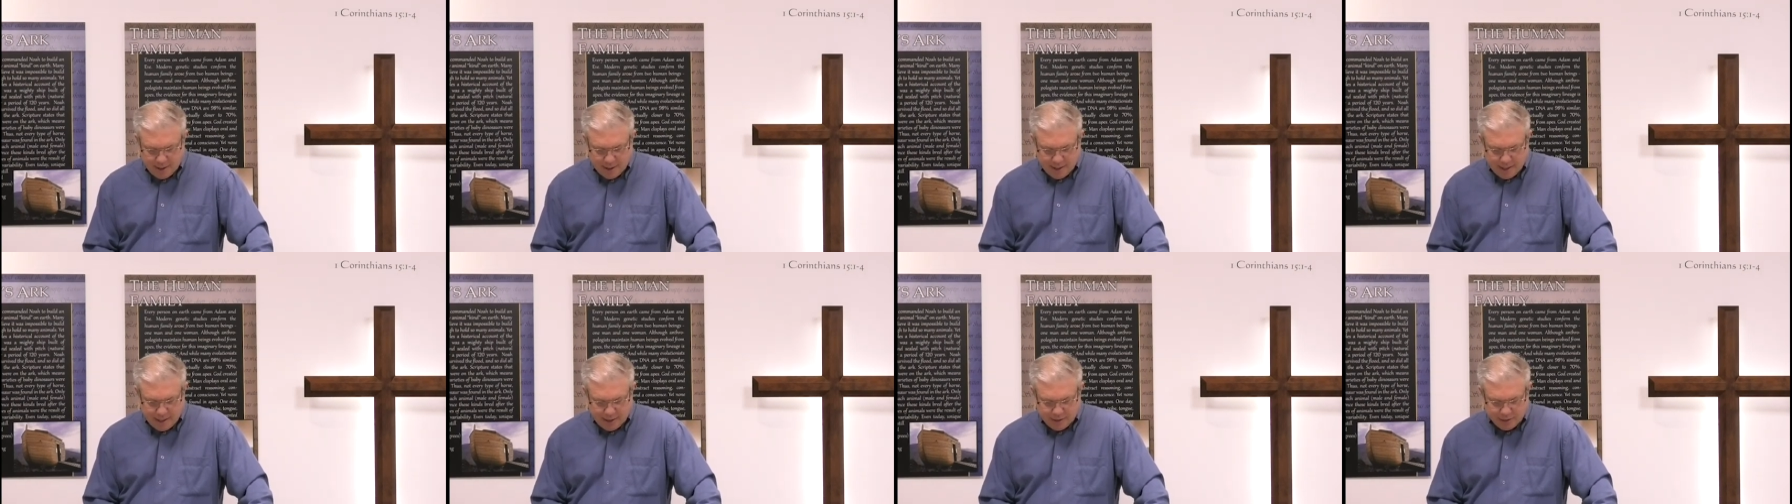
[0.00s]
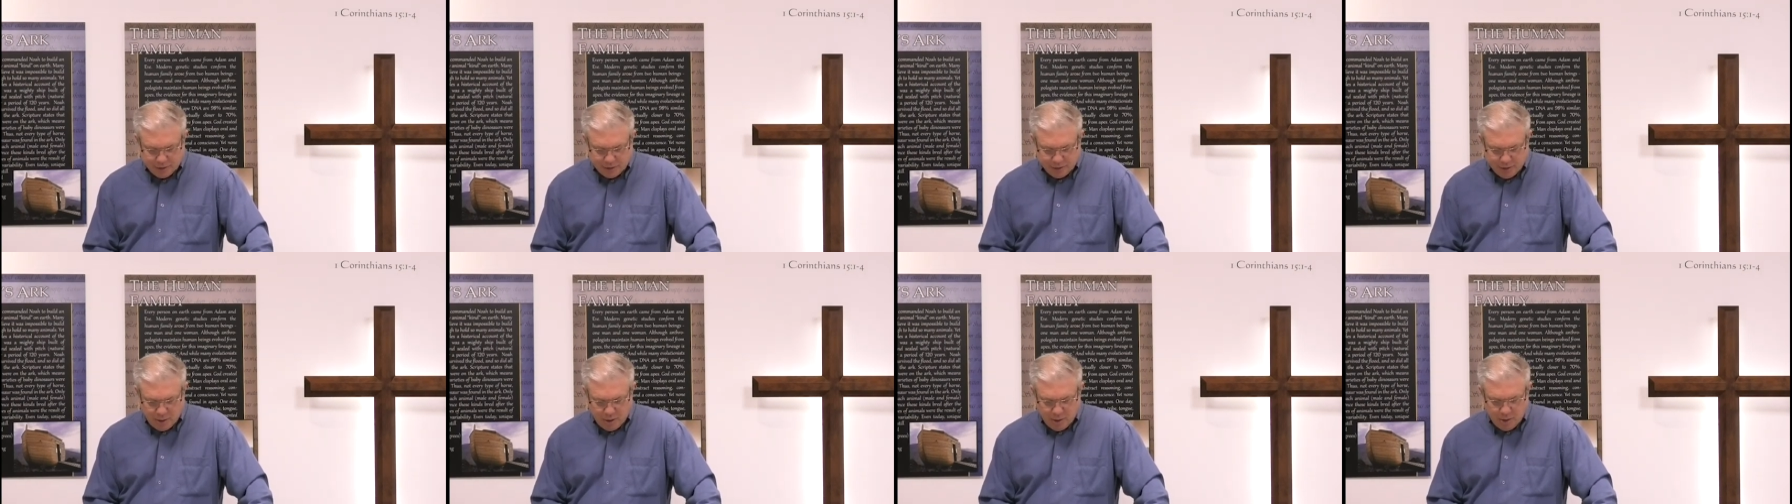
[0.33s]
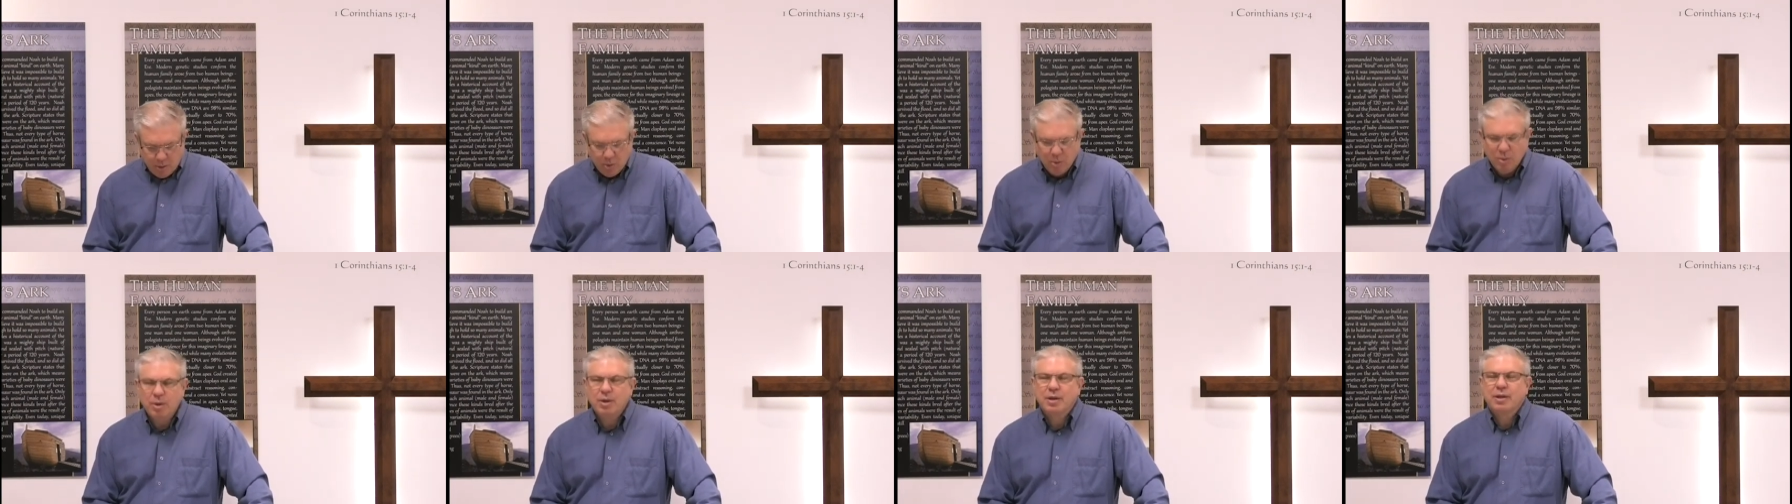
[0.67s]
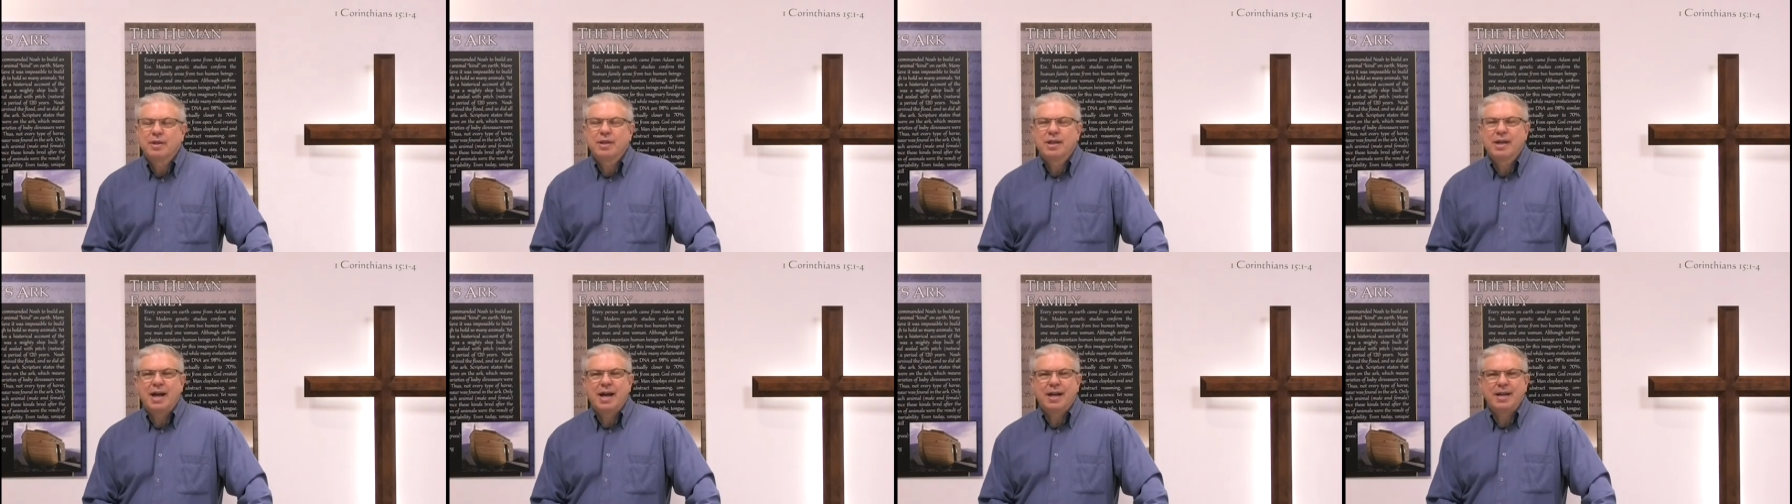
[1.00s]
And so
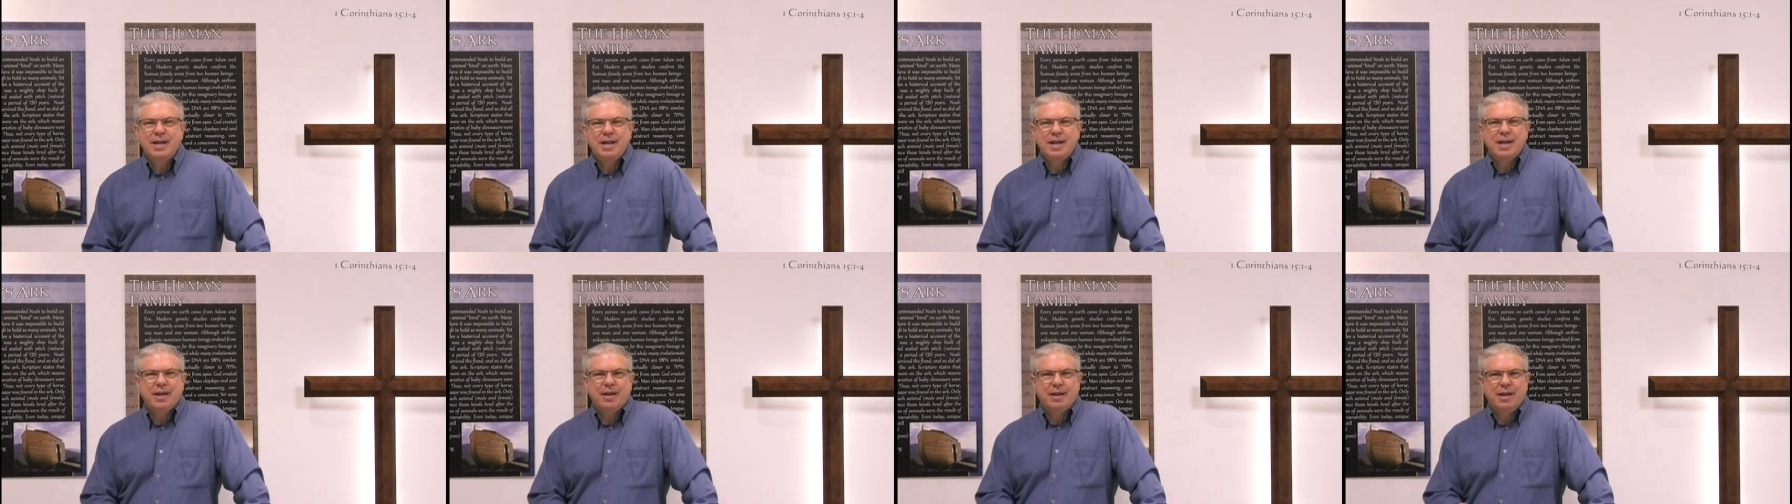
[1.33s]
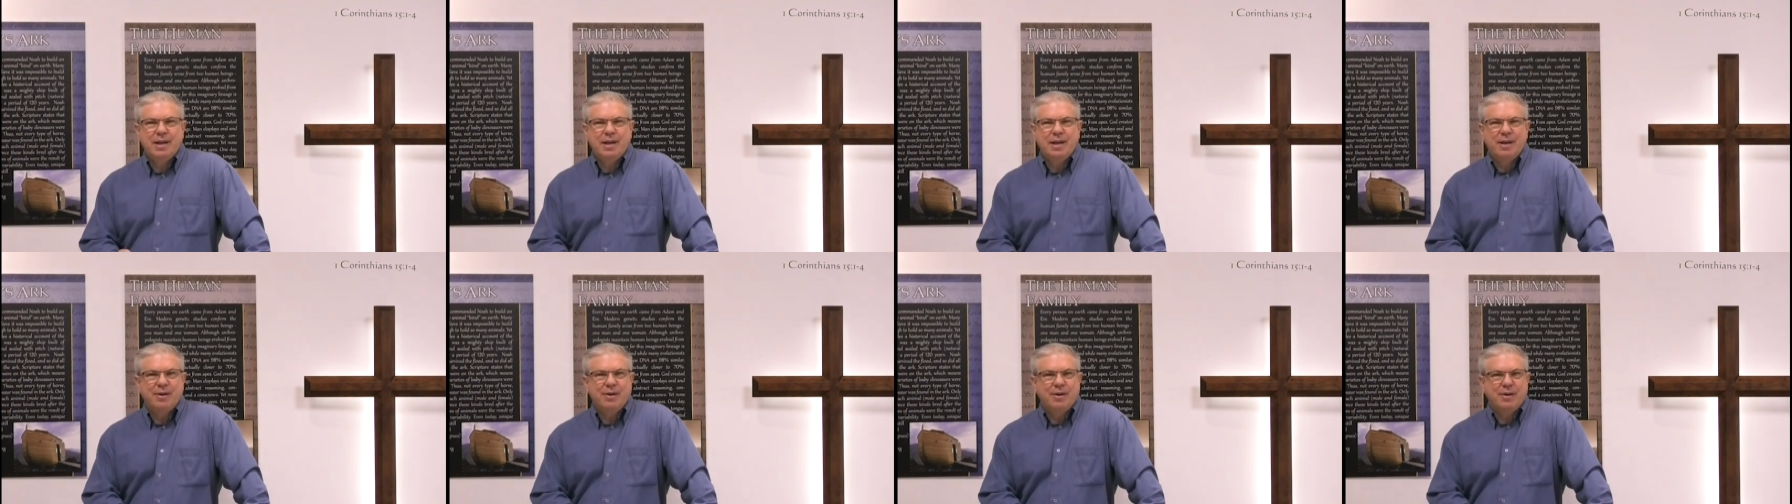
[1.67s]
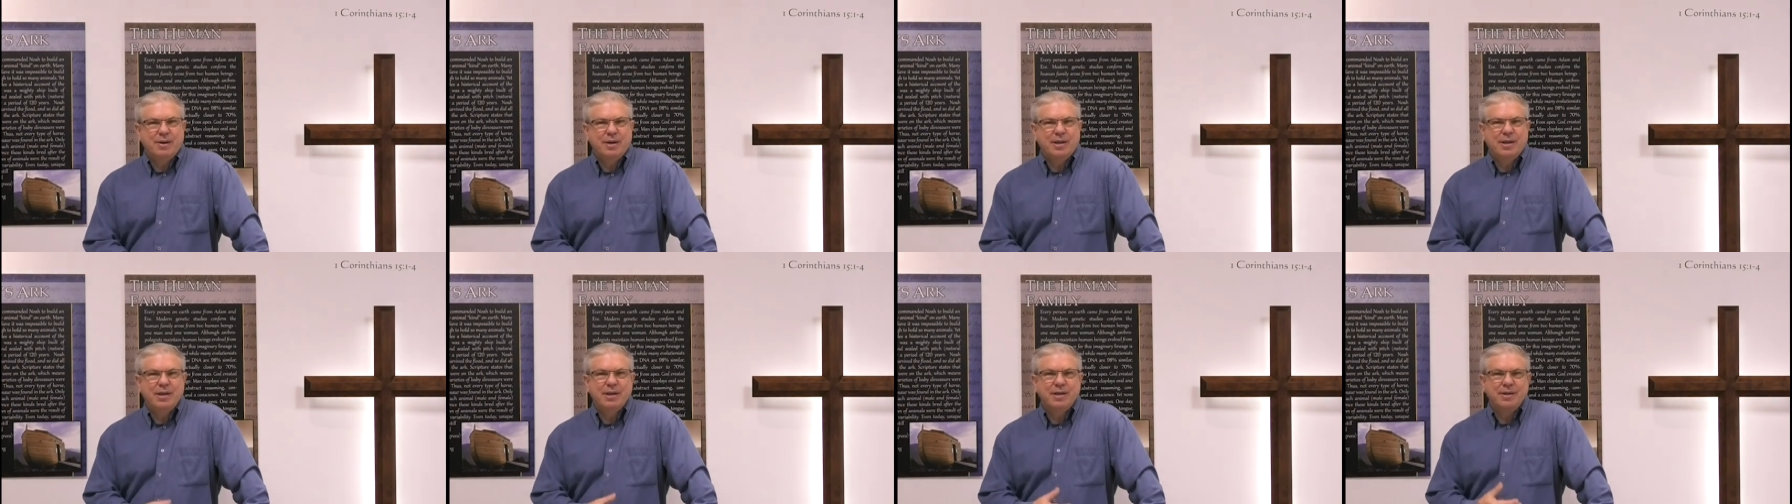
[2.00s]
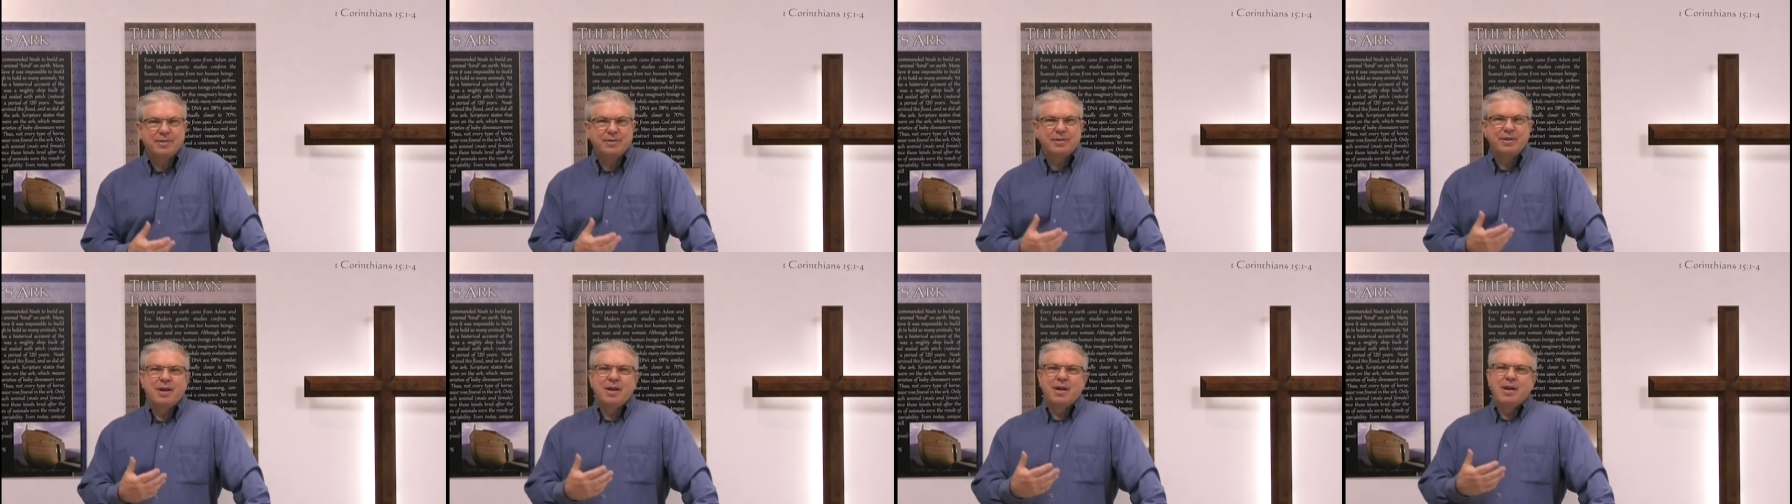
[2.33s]
the idea here
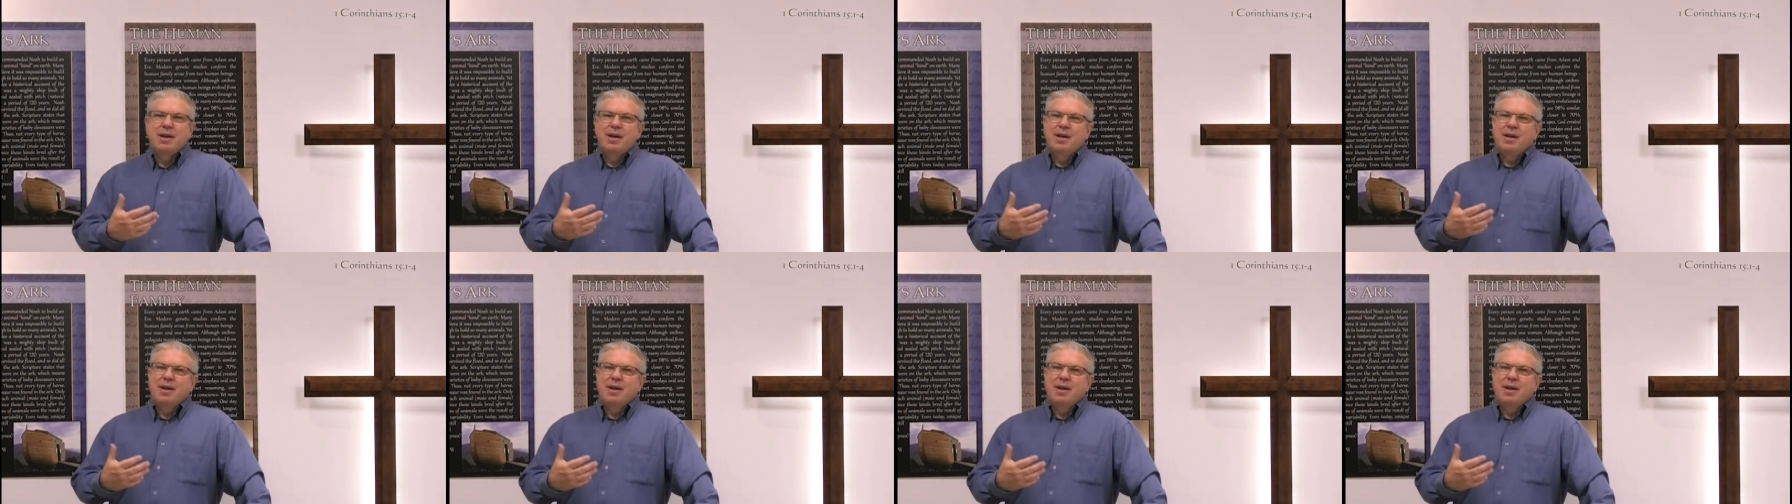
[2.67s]
is